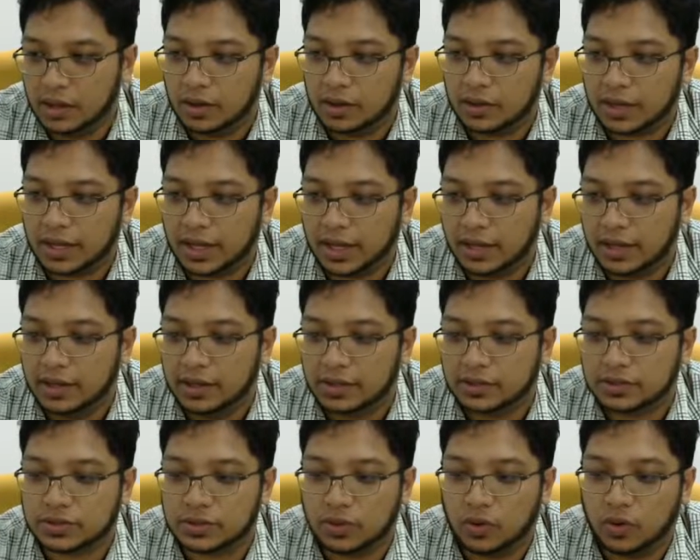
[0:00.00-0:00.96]
Okay,
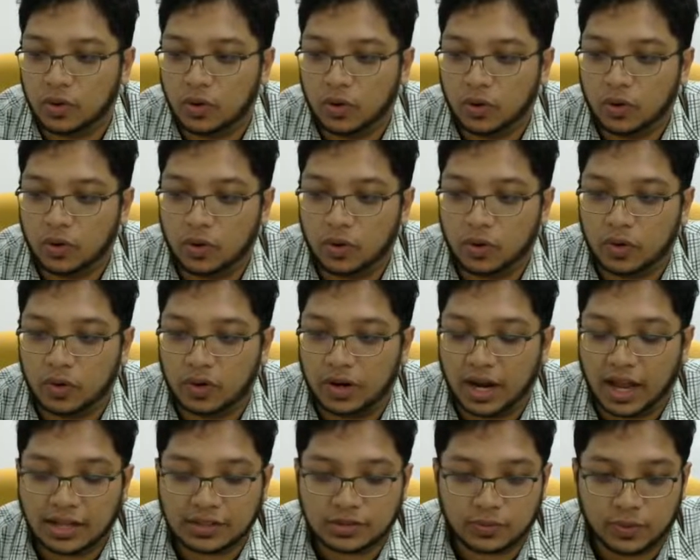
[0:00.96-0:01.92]
so
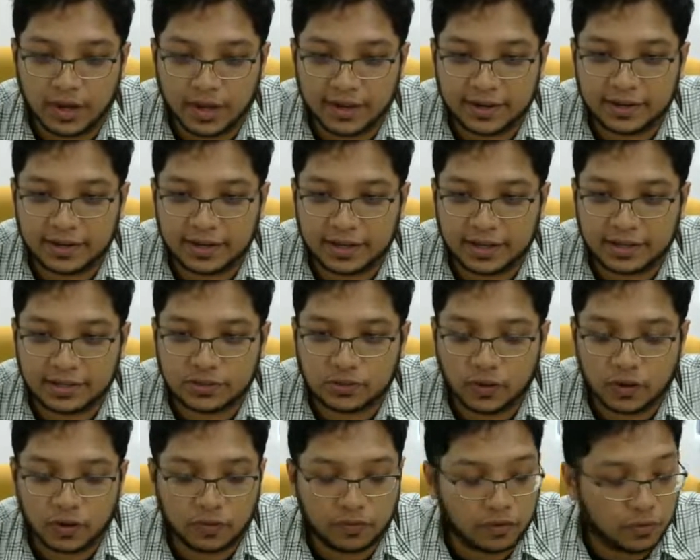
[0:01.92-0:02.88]
last one is
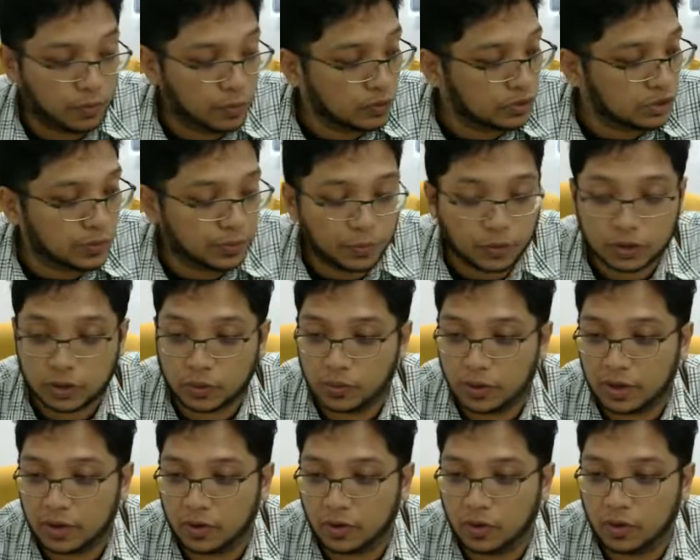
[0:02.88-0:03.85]
one of the most important
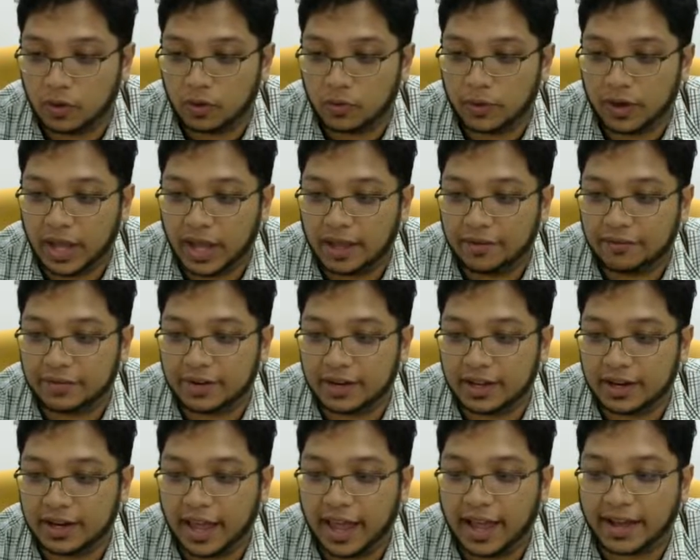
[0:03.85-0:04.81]
one, or we have
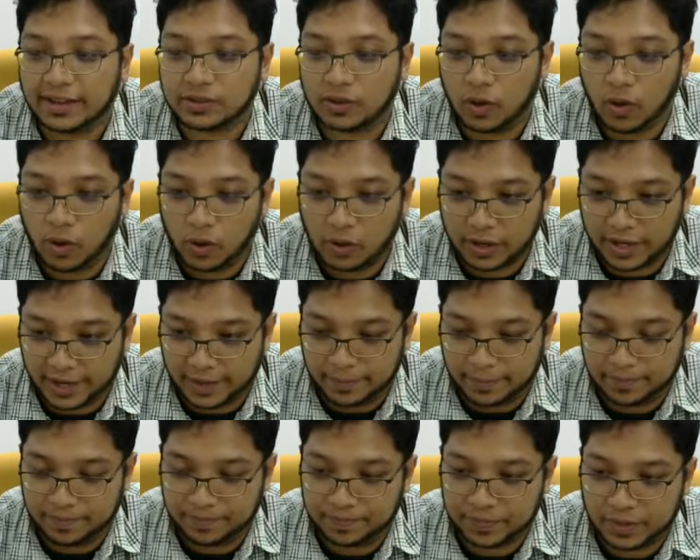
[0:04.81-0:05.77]
the XOR gate.
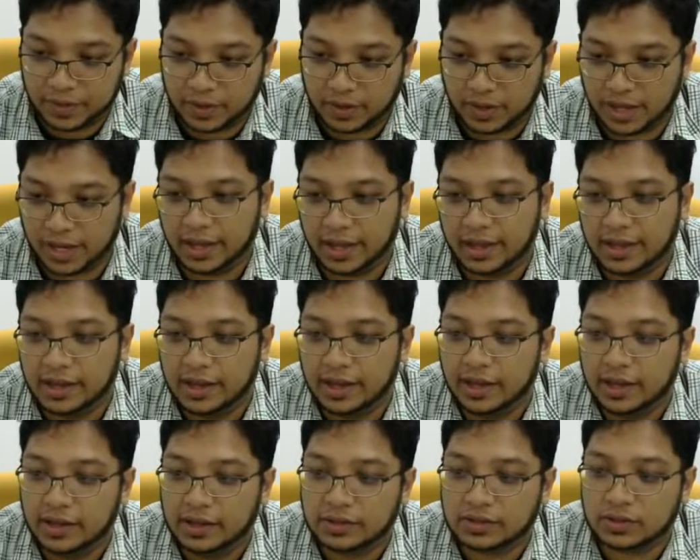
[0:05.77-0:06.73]
Okay,
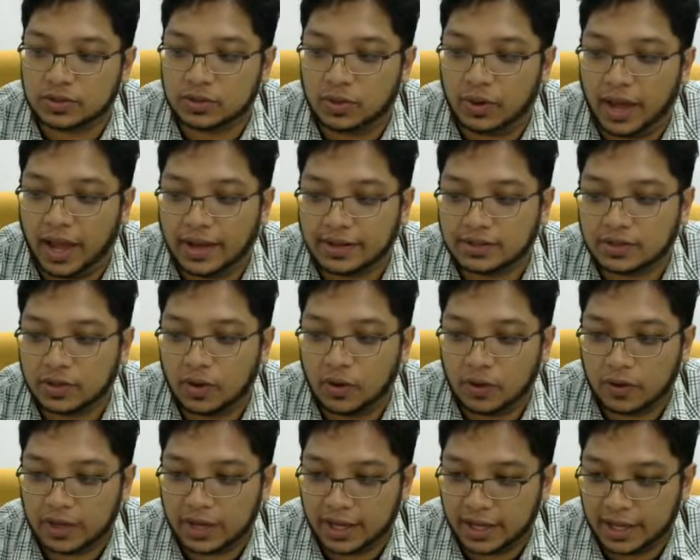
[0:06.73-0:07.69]
so
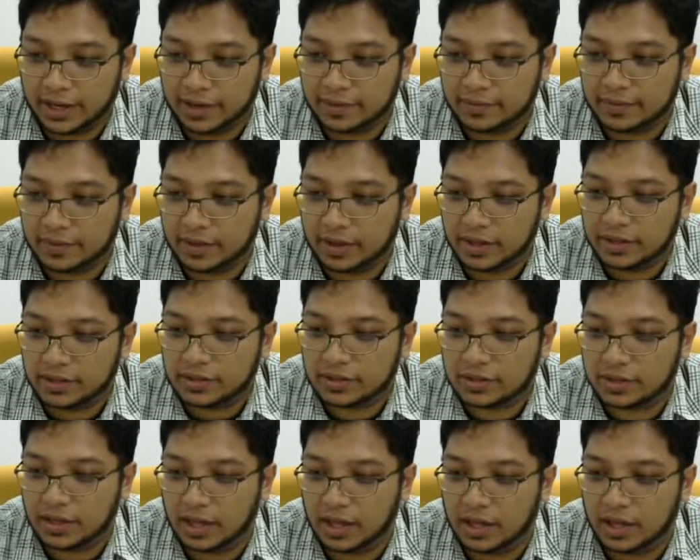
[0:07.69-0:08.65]
XOR gate is